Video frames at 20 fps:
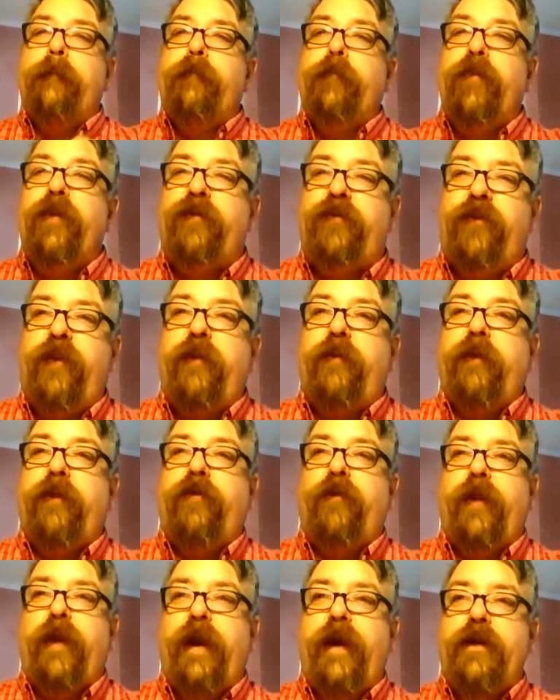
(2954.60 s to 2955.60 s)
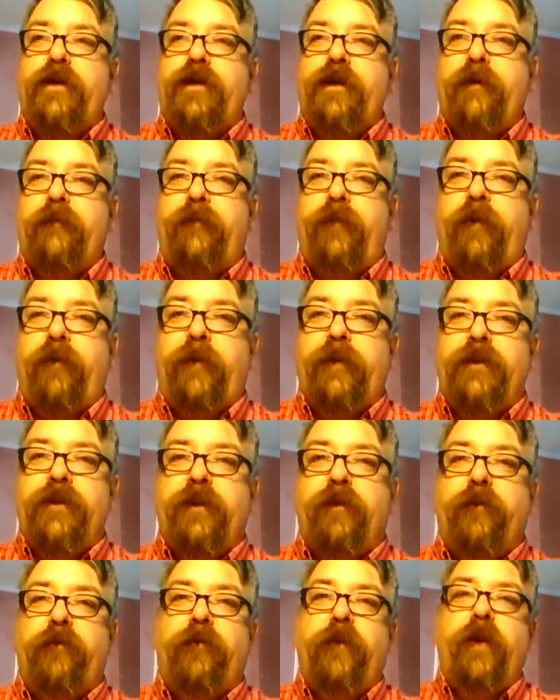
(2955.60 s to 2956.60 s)
We see the creation of
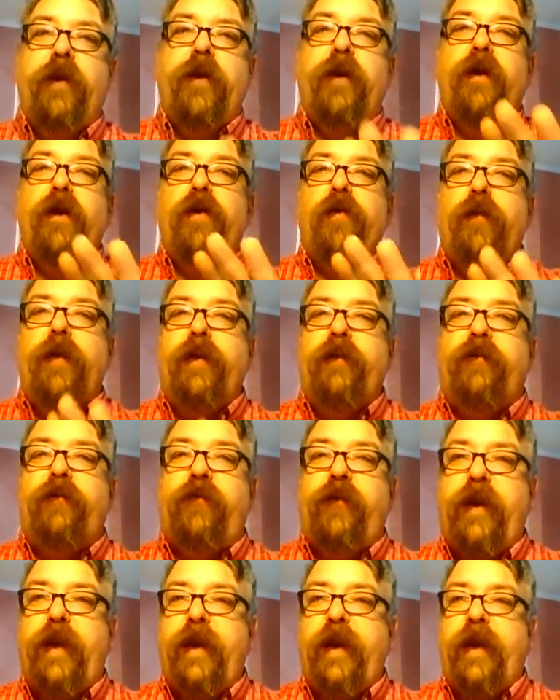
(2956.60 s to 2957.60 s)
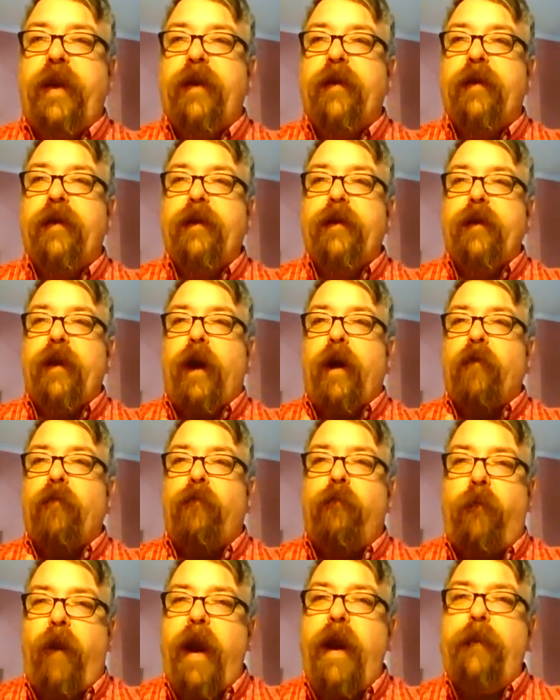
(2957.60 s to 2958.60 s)
villages. We see a
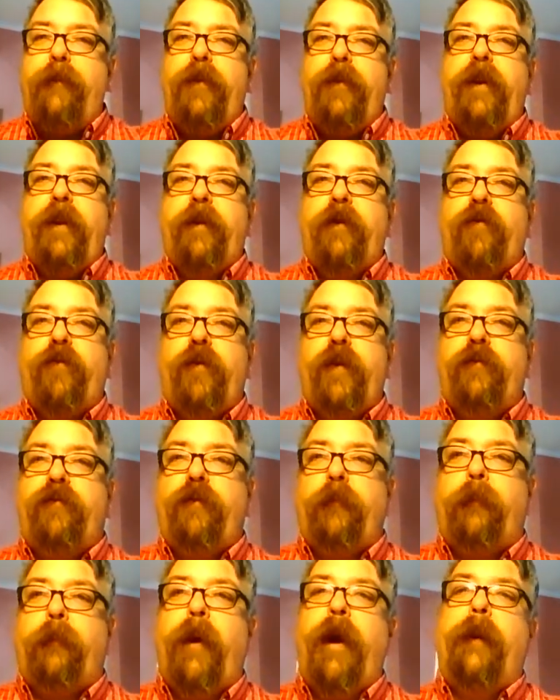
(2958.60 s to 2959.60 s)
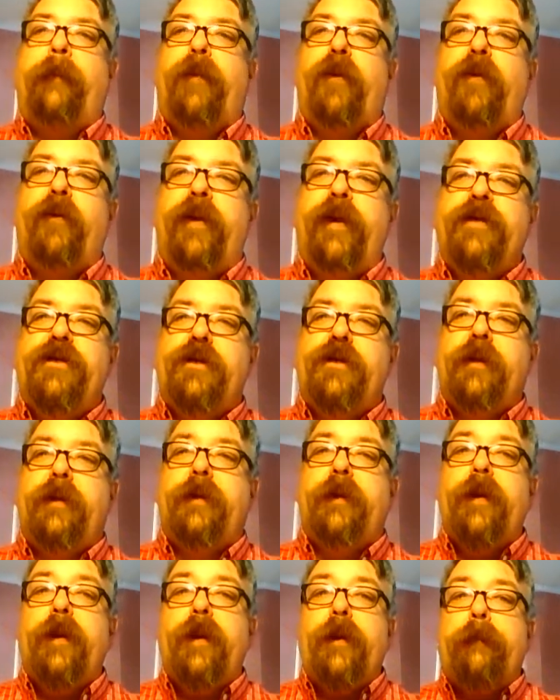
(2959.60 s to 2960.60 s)
rapid increase in population
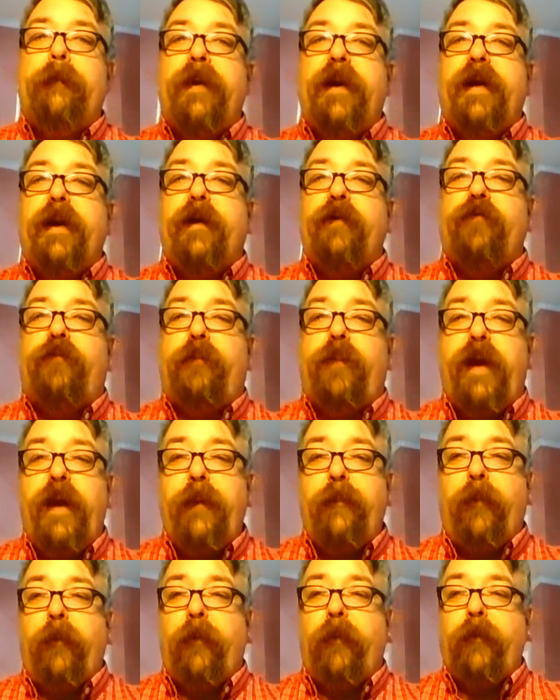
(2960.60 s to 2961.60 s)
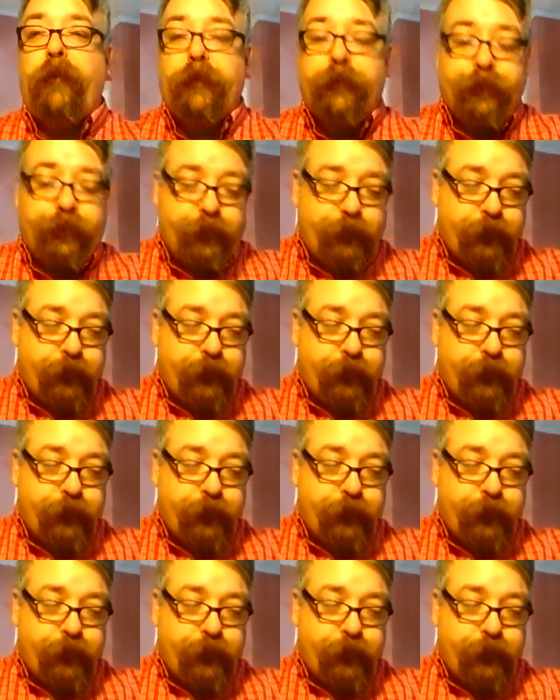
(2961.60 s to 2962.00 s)
because people